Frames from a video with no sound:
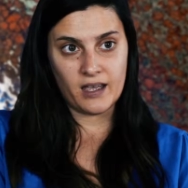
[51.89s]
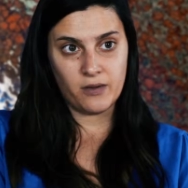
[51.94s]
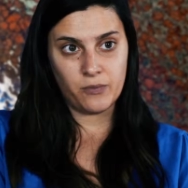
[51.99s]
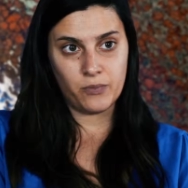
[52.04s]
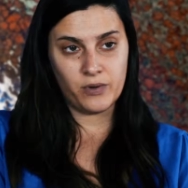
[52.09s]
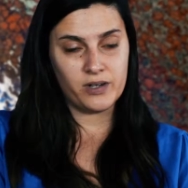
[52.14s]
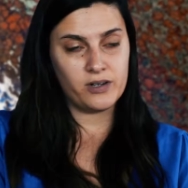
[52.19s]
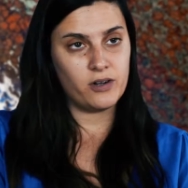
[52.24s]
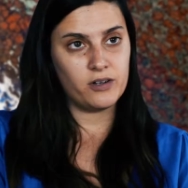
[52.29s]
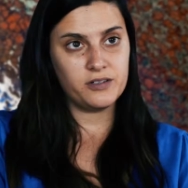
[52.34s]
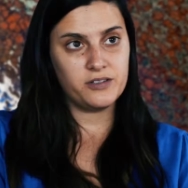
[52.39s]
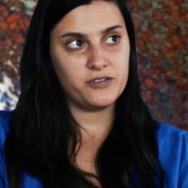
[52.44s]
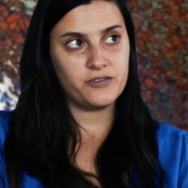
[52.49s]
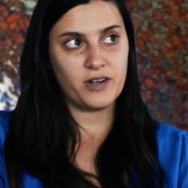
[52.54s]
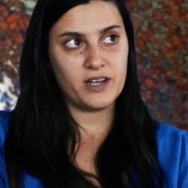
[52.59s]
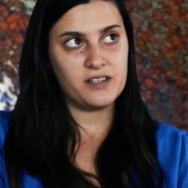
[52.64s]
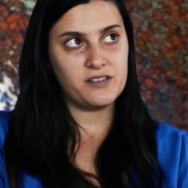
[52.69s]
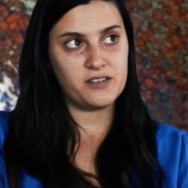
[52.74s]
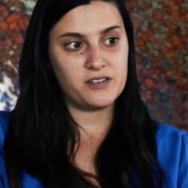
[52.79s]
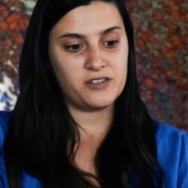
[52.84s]
We're no
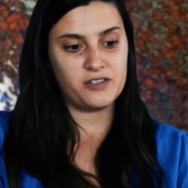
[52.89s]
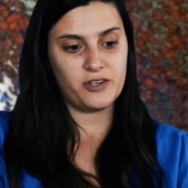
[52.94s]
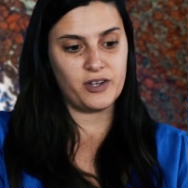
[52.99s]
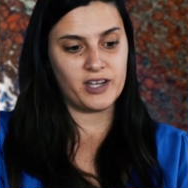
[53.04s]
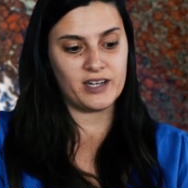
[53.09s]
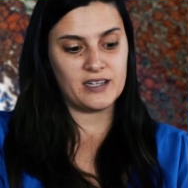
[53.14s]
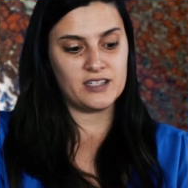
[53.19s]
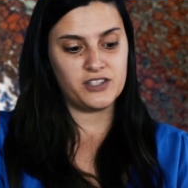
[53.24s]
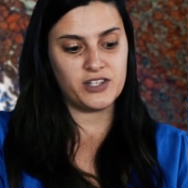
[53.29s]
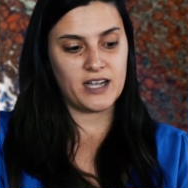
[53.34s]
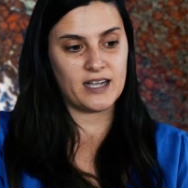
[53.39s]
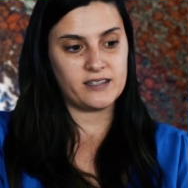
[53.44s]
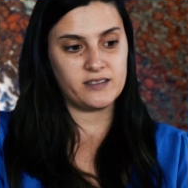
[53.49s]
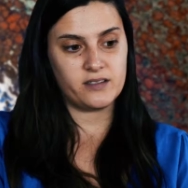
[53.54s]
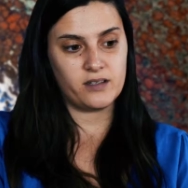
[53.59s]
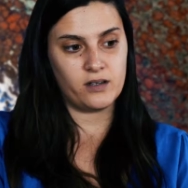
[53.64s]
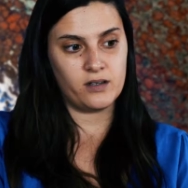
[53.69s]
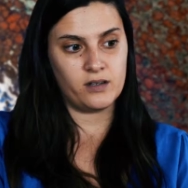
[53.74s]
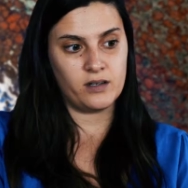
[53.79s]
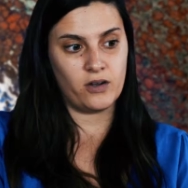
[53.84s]
strangers to
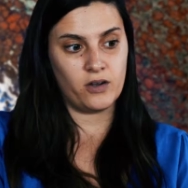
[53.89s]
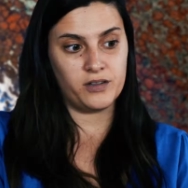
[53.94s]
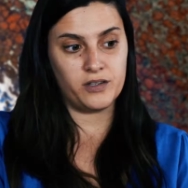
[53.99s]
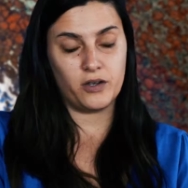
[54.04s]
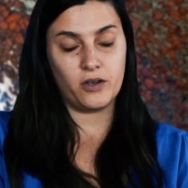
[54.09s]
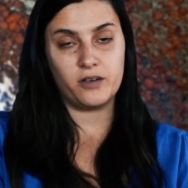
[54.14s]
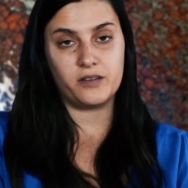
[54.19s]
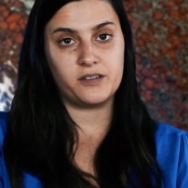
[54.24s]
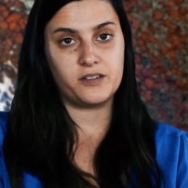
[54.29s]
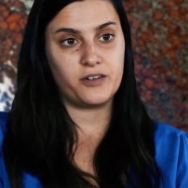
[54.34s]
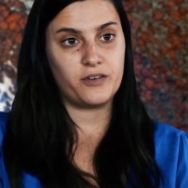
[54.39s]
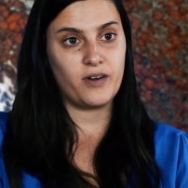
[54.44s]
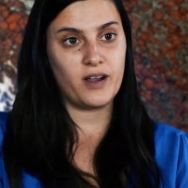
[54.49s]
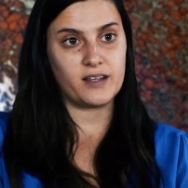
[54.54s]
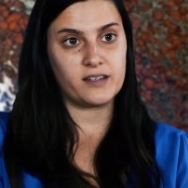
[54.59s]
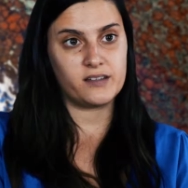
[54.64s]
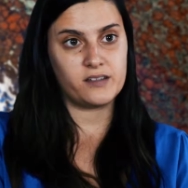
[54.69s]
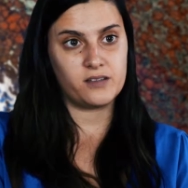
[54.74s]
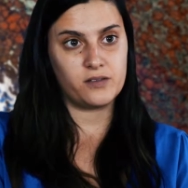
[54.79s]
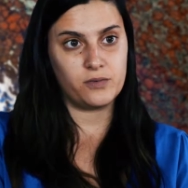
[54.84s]
eclogite on the Earth's
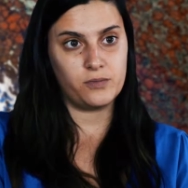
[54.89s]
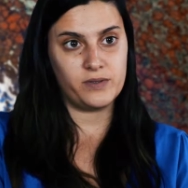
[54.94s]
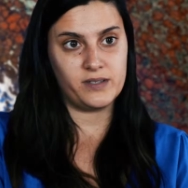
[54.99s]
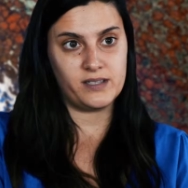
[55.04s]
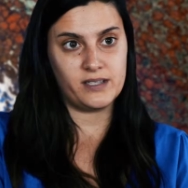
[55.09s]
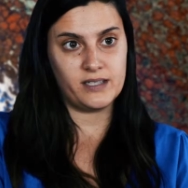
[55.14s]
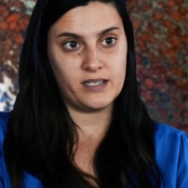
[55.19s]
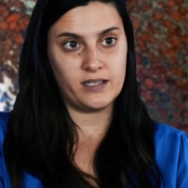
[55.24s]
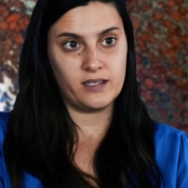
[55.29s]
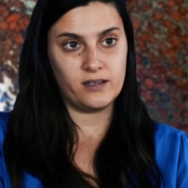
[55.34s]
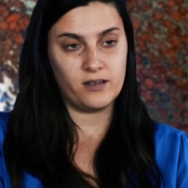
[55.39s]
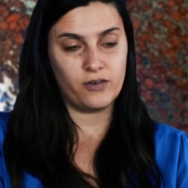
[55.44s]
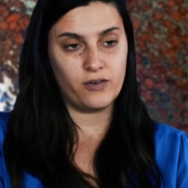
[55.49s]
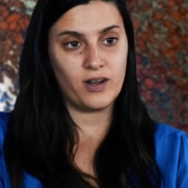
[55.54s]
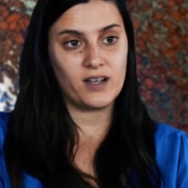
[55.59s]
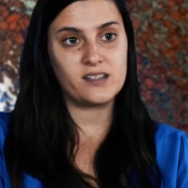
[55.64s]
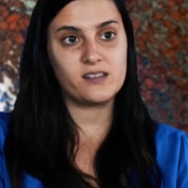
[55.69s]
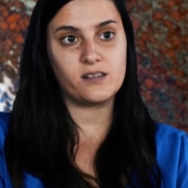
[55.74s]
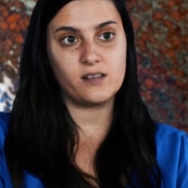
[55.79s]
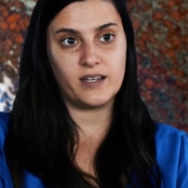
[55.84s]
crust. We see
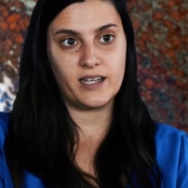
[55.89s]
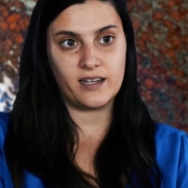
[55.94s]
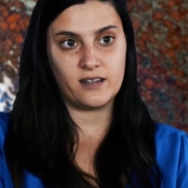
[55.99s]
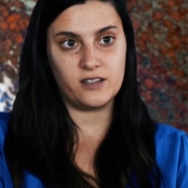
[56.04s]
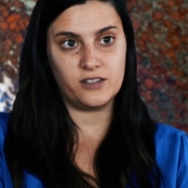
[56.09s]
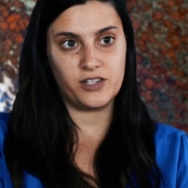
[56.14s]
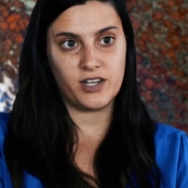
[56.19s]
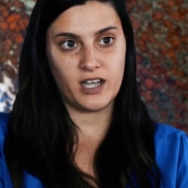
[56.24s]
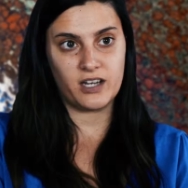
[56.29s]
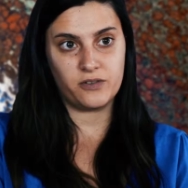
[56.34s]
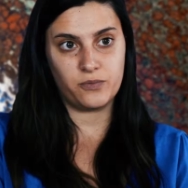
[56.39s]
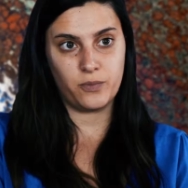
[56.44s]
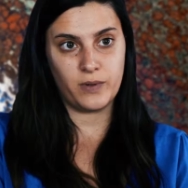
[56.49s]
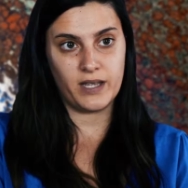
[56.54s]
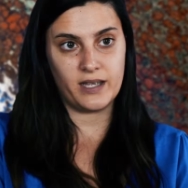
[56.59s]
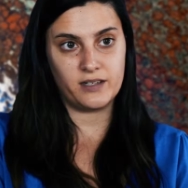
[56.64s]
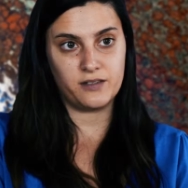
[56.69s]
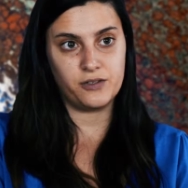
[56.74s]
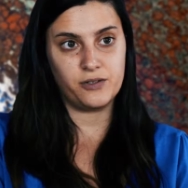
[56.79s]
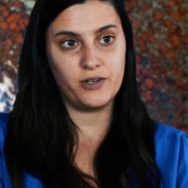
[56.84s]
crustal eclogite
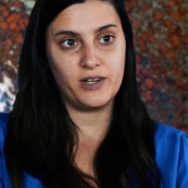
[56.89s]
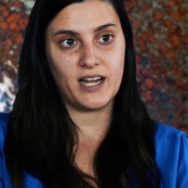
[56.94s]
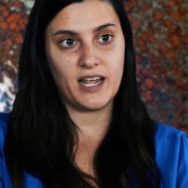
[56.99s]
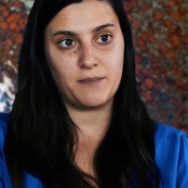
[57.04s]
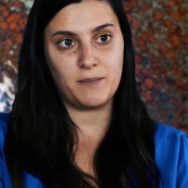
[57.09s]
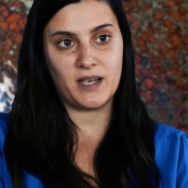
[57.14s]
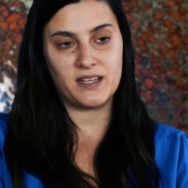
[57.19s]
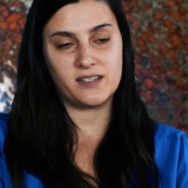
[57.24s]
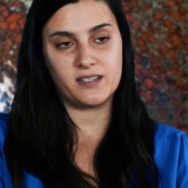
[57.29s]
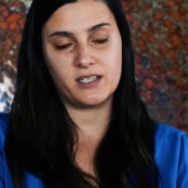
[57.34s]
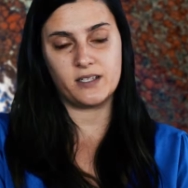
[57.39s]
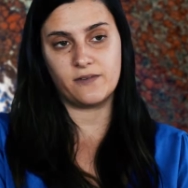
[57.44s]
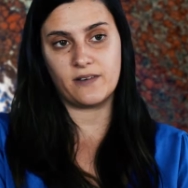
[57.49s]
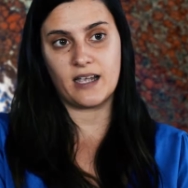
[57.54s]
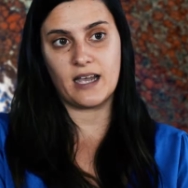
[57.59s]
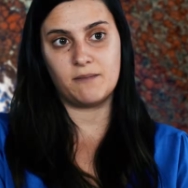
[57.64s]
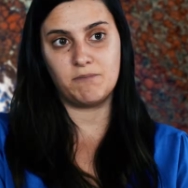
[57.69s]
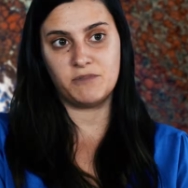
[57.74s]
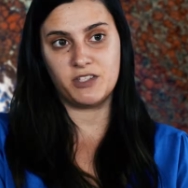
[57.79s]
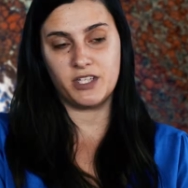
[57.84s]
where two land masses have
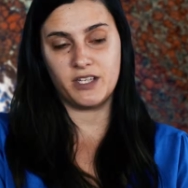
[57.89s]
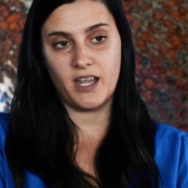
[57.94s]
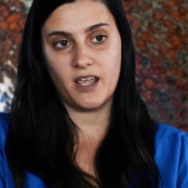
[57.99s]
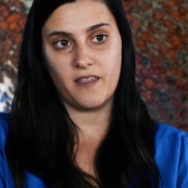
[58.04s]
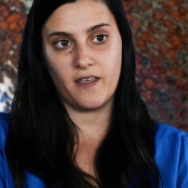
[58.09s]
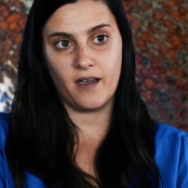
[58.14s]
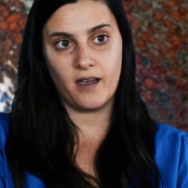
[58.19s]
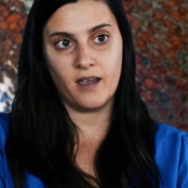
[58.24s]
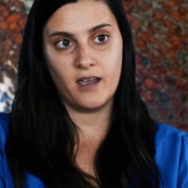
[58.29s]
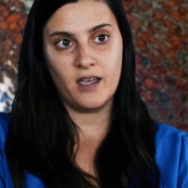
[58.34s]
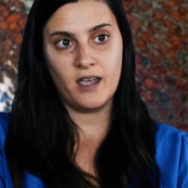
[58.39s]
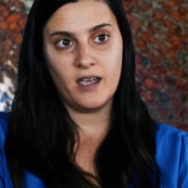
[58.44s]
come together.